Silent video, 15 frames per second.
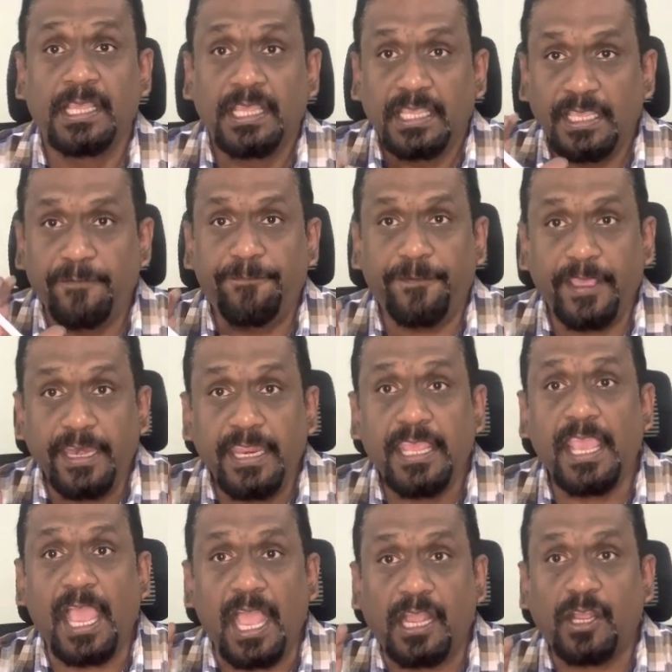If
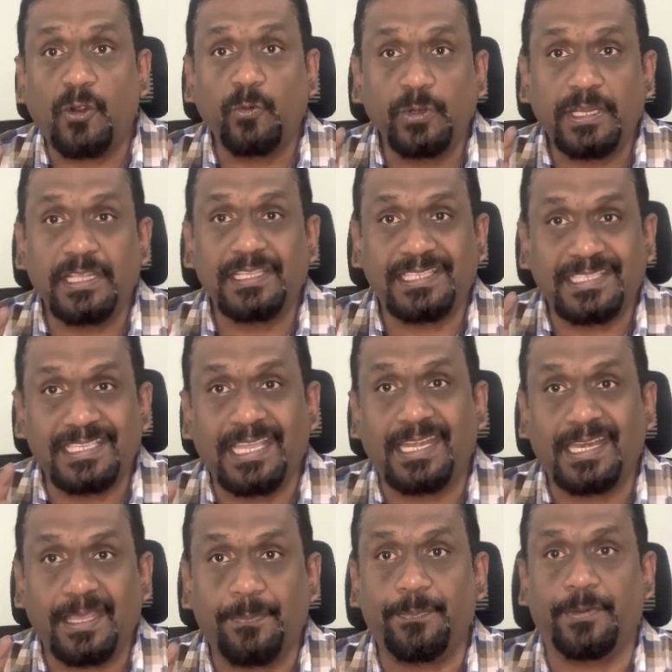any account is
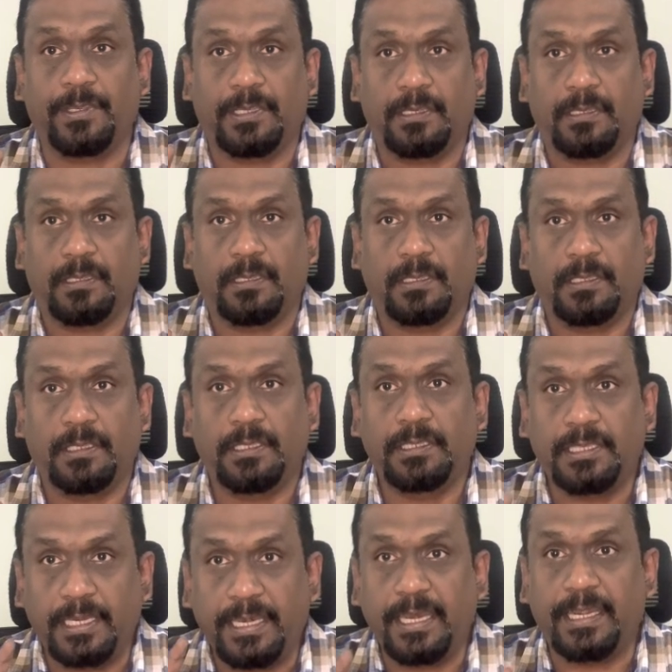set up in
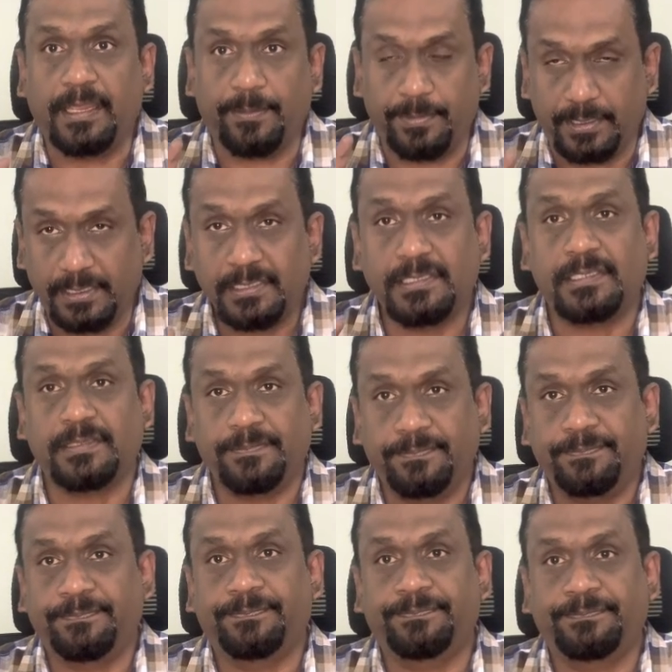the database,
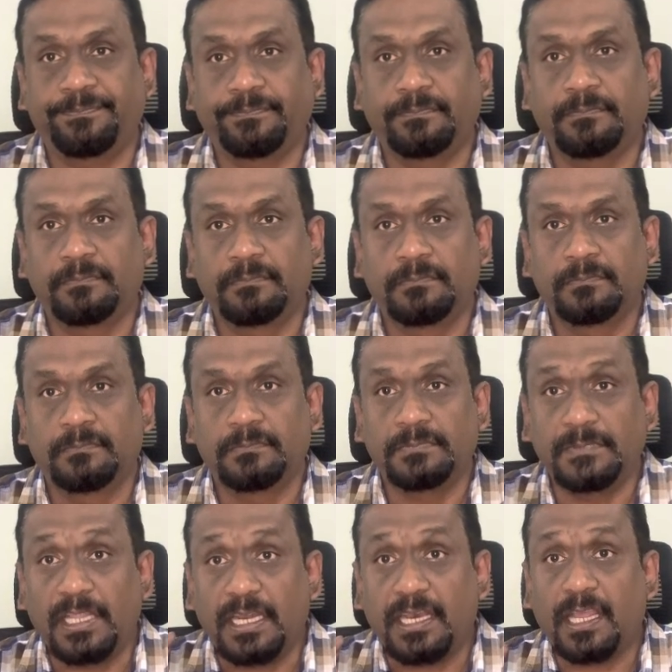
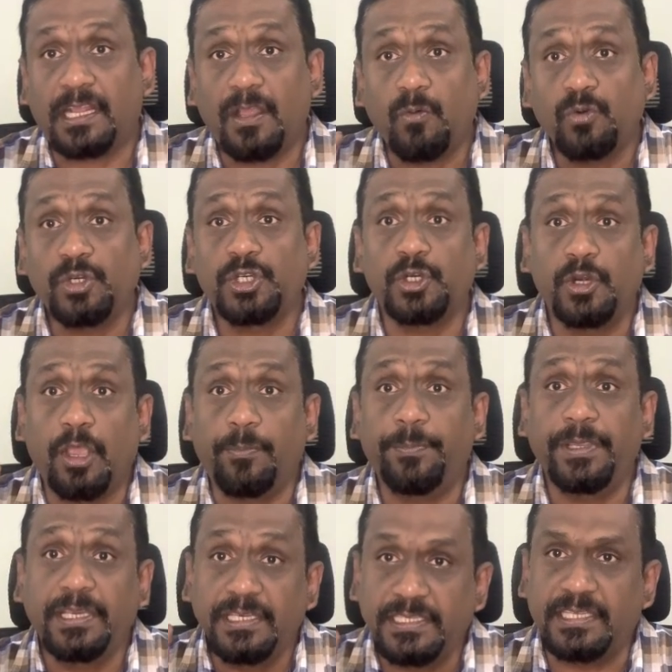that account should have
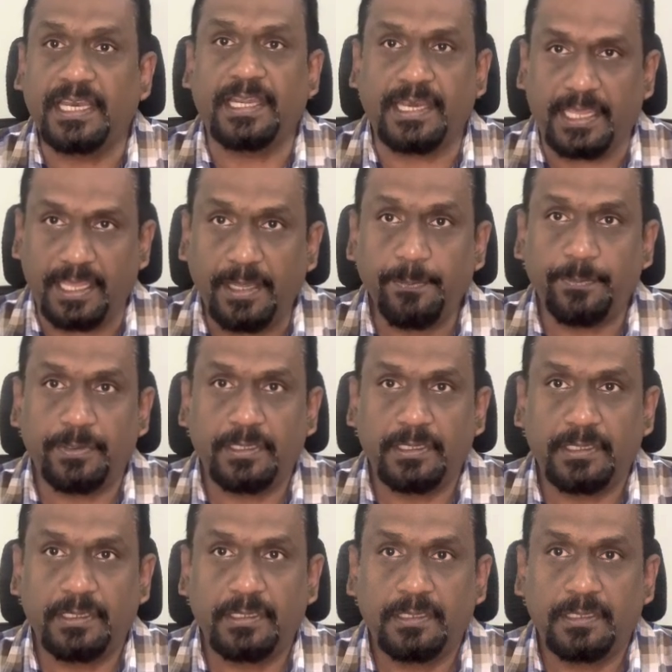been set up